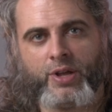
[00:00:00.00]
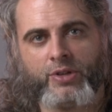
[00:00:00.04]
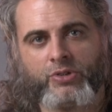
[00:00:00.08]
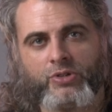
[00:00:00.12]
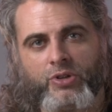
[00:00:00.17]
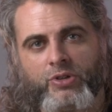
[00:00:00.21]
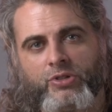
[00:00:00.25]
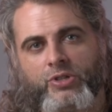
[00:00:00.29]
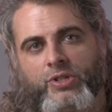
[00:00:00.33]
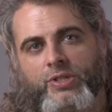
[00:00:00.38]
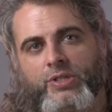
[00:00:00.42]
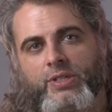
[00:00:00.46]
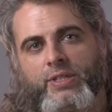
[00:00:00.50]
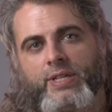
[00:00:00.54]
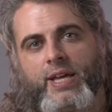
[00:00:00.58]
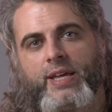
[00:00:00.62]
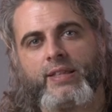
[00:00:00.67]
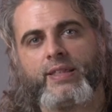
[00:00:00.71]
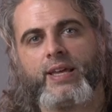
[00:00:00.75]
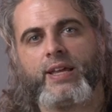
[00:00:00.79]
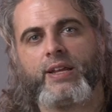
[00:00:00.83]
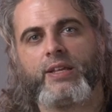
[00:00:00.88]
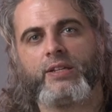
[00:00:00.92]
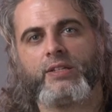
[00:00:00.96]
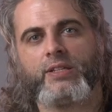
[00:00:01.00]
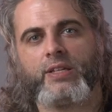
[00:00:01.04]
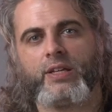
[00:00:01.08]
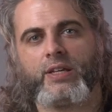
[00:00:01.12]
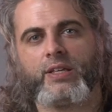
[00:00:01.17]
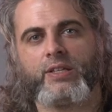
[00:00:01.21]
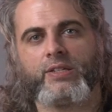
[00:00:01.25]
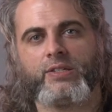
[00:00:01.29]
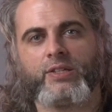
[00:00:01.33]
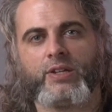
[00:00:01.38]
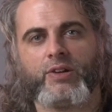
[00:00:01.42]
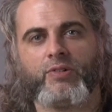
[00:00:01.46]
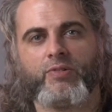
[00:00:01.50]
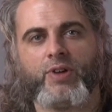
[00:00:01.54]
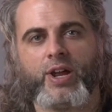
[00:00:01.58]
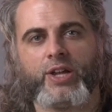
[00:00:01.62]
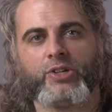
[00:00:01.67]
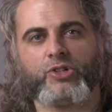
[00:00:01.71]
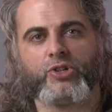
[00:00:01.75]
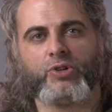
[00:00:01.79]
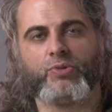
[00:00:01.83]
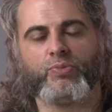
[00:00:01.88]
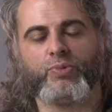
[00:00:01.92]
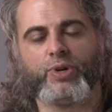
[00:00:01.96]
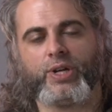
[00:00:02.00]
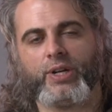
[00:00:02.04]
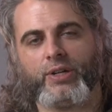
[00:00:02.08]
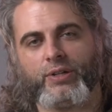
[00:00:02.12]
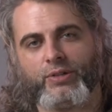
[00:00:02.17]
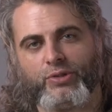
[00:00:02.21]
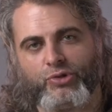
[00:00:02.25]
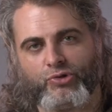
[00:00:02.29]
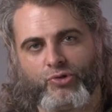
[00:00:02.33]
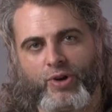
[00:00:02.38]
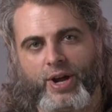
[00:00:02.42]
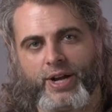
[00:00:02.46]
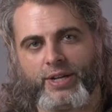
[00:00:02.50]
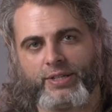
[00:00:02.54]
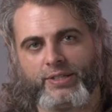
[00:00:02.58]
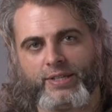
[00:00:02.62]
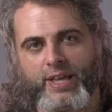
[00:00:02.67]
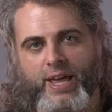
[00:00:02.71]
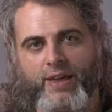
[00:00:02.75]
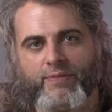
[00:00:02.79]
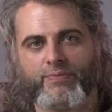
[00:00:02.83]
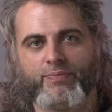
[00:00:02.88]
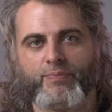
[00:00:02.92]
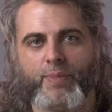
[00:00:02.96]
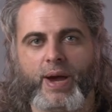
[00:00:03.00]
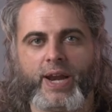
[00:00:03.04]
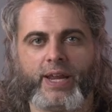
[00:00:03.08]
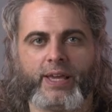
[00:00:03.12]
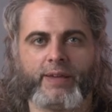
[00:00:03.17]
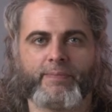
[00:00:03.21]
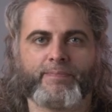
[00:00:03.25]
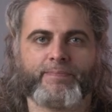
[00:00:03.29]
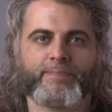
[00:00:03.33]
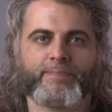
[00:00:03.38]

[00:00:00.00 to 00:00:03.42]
so just take that into consideration when trying to save money.